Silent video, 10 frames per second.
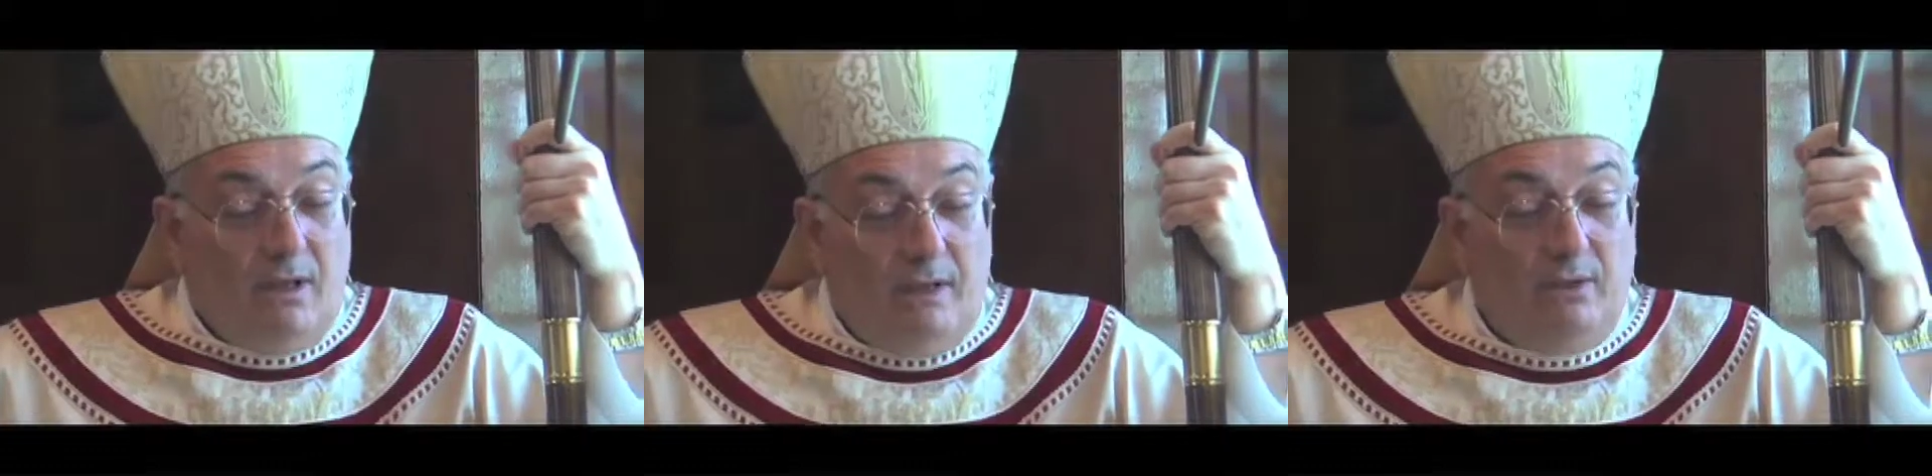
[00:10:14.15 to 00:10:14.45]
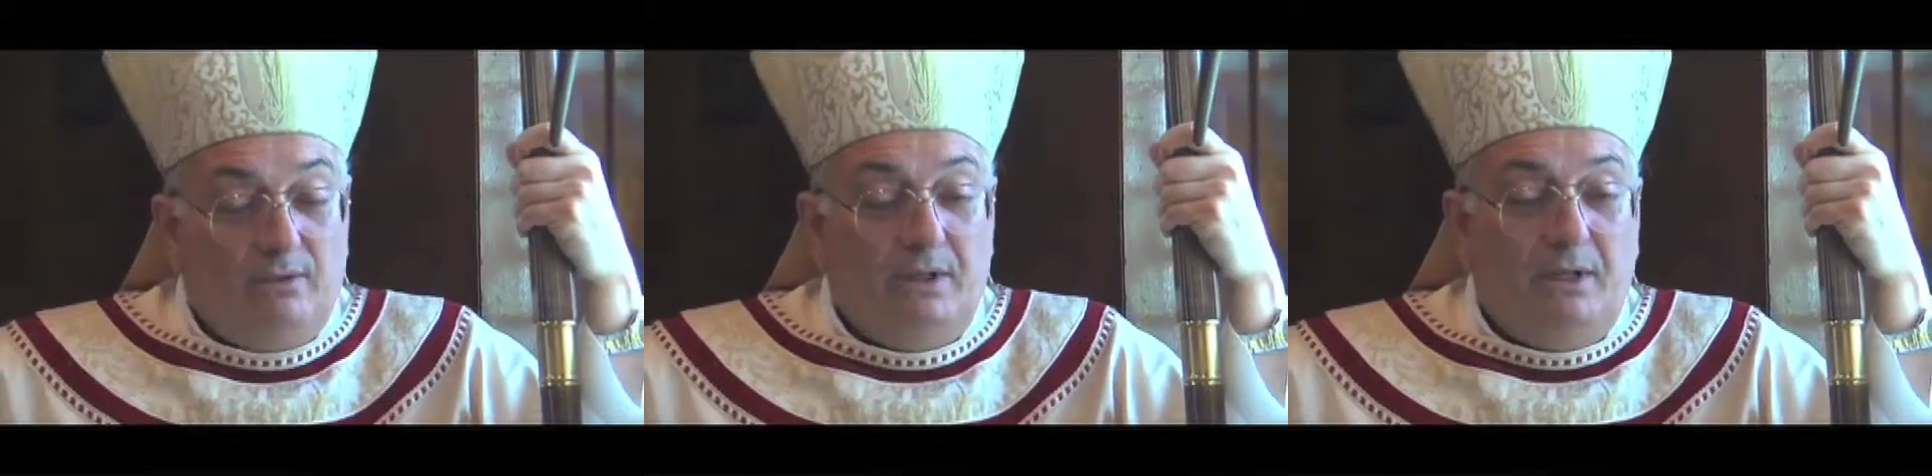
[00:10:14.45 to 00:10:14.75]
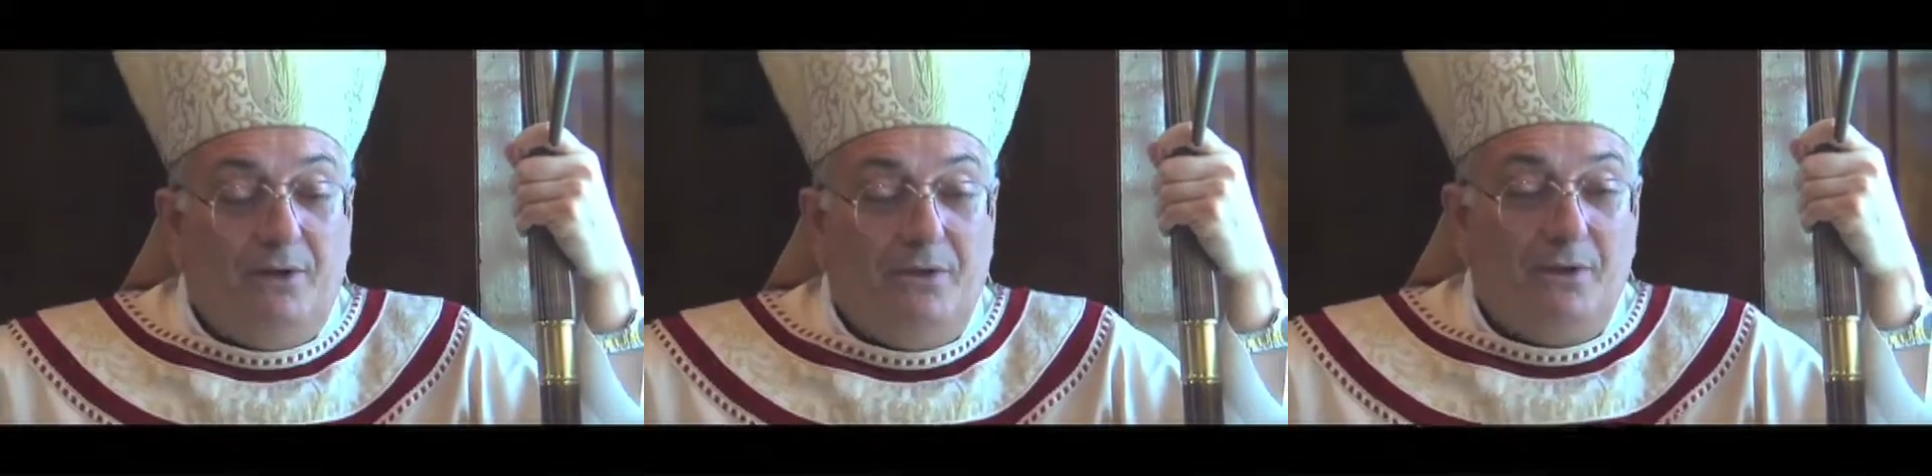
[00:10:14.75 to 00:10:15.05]
I don't
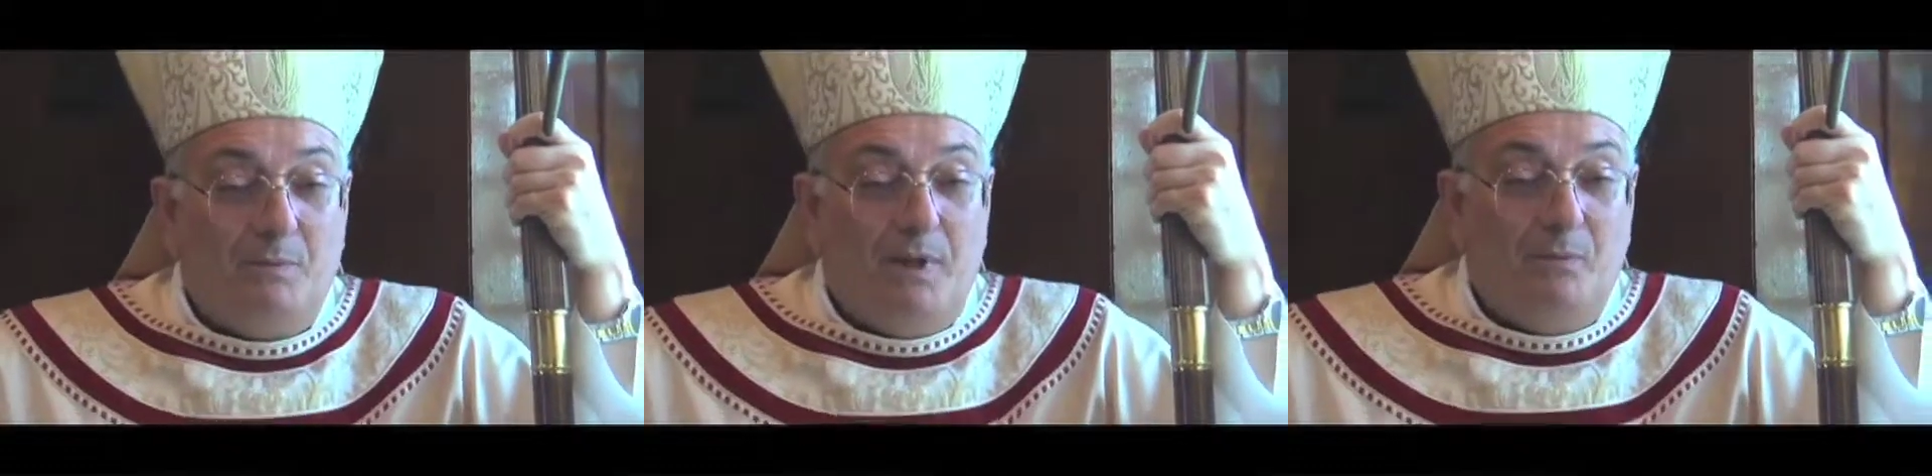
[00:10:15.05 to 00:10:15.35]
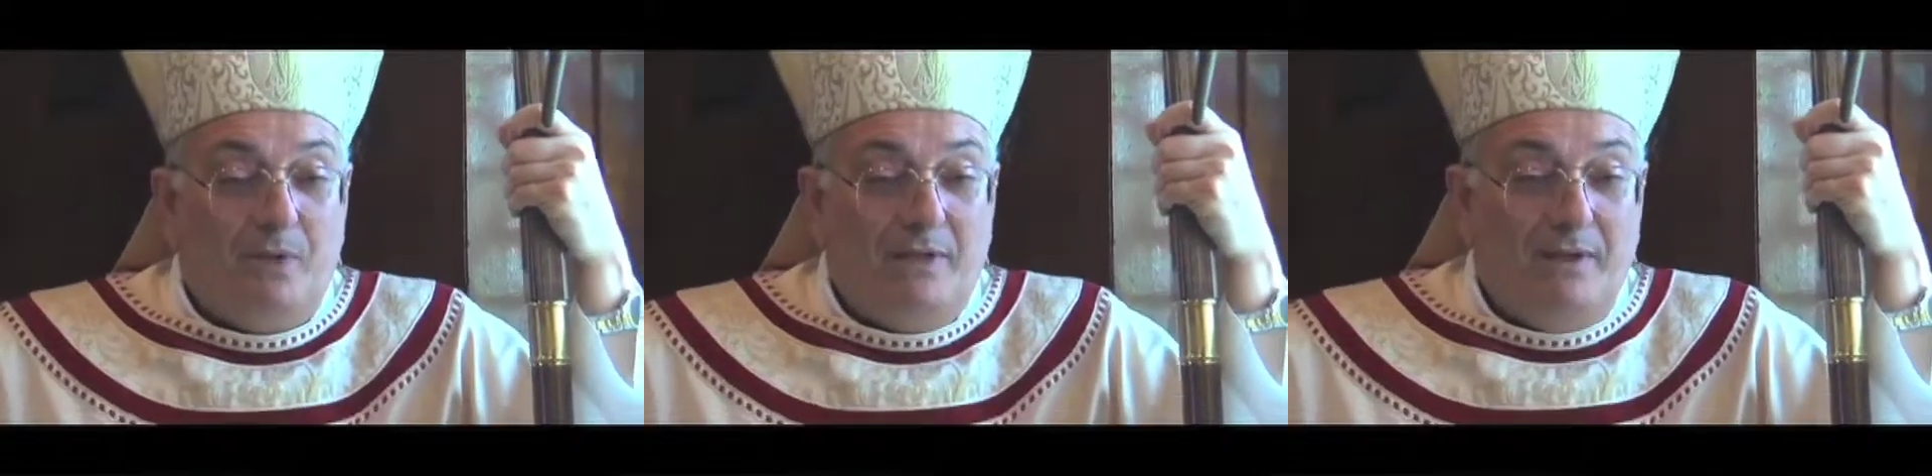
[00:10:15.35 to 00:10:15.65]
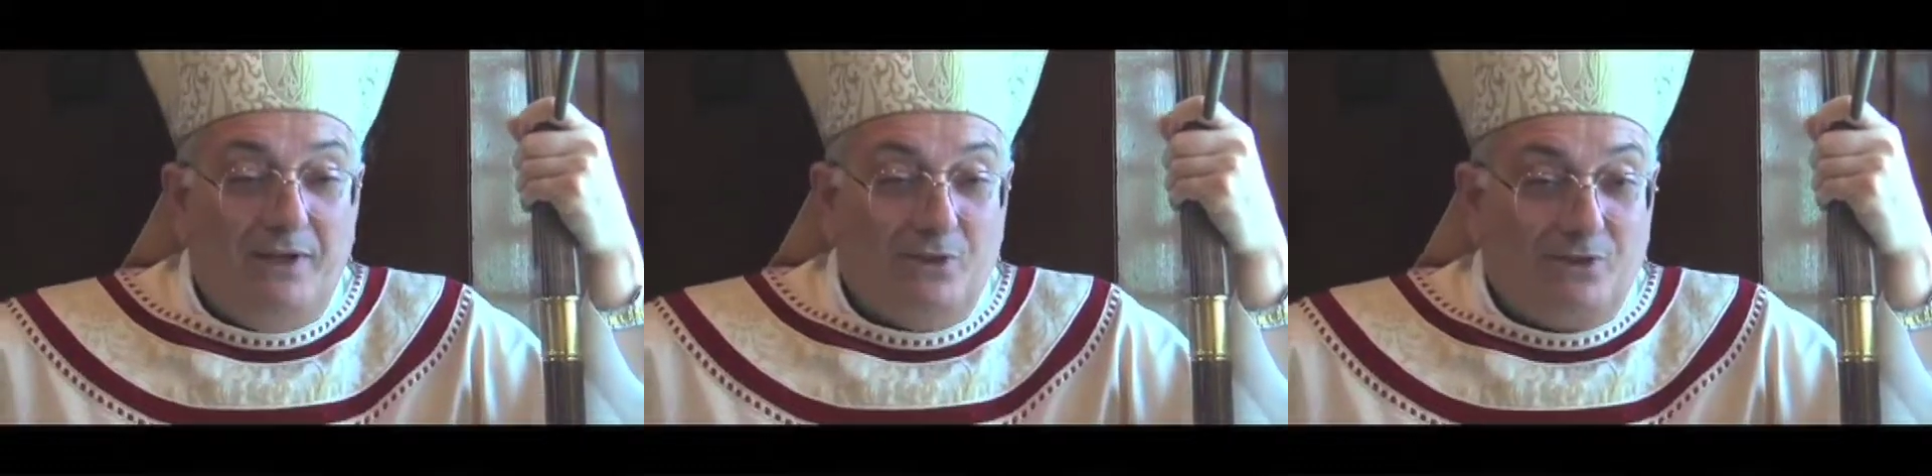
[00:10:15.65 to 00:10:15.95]
think our young men will
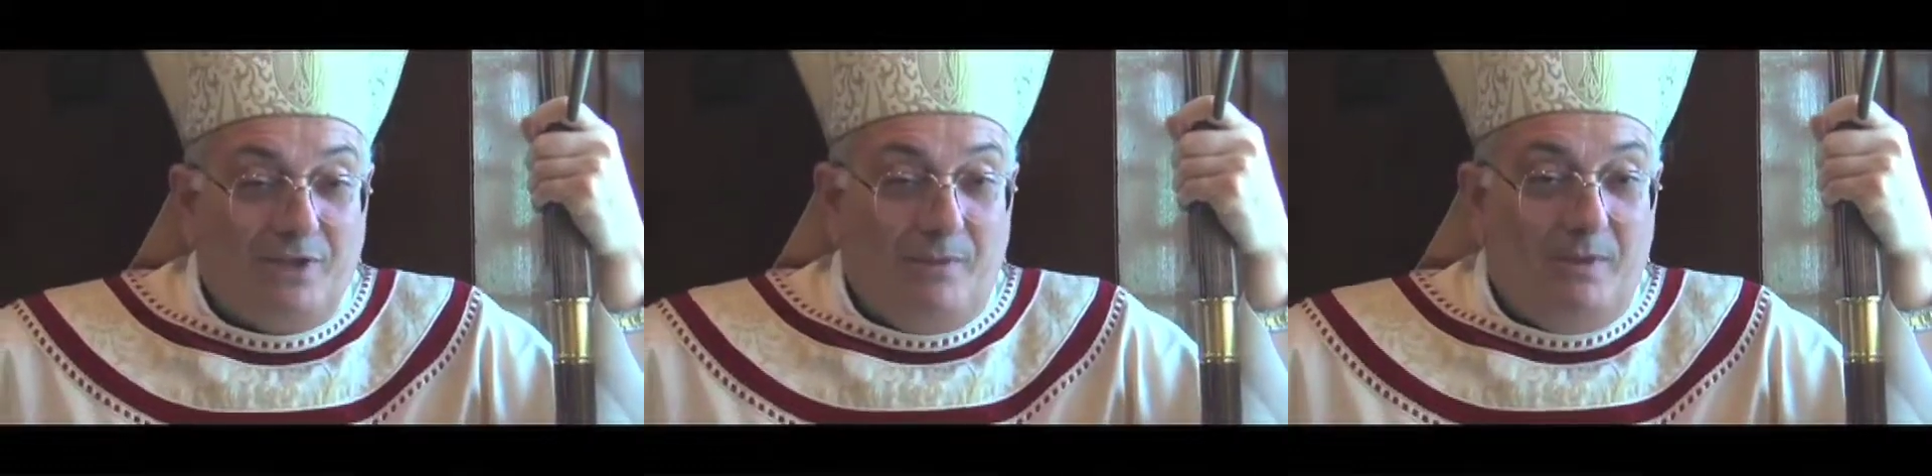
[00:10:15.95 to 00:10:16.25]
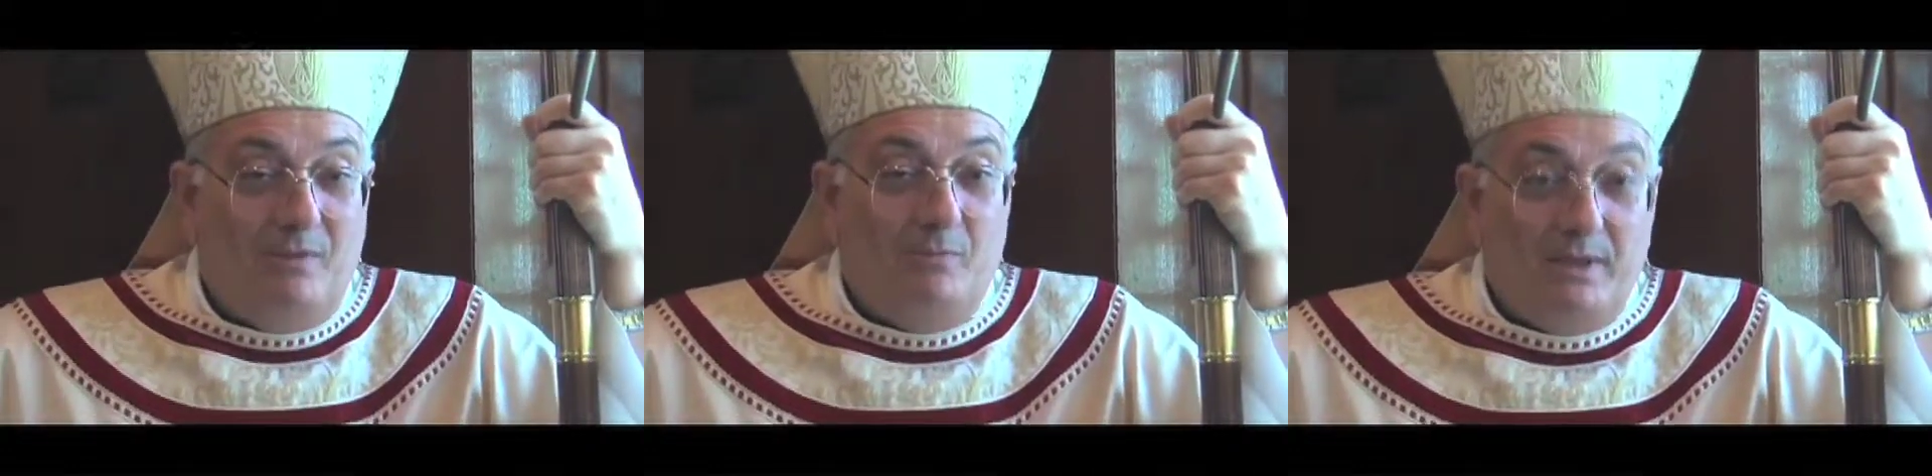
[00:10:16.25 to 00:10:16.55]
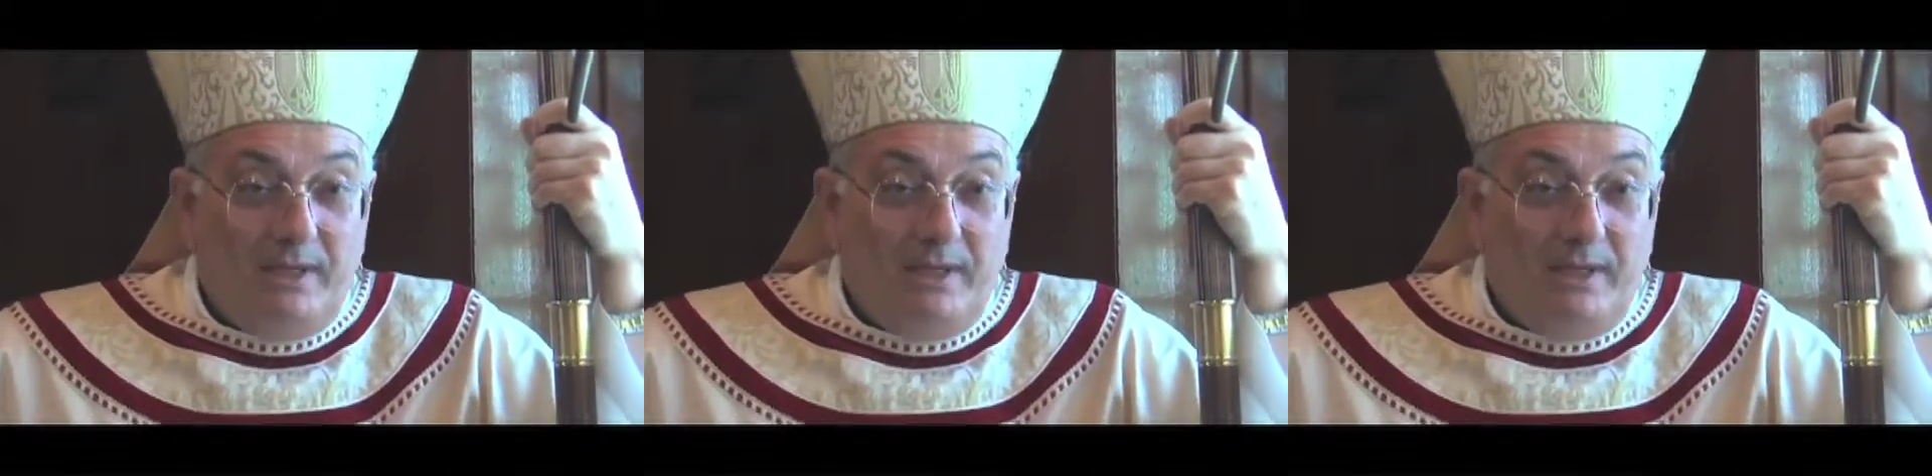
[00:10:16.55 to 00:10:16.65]
have angels coming to them,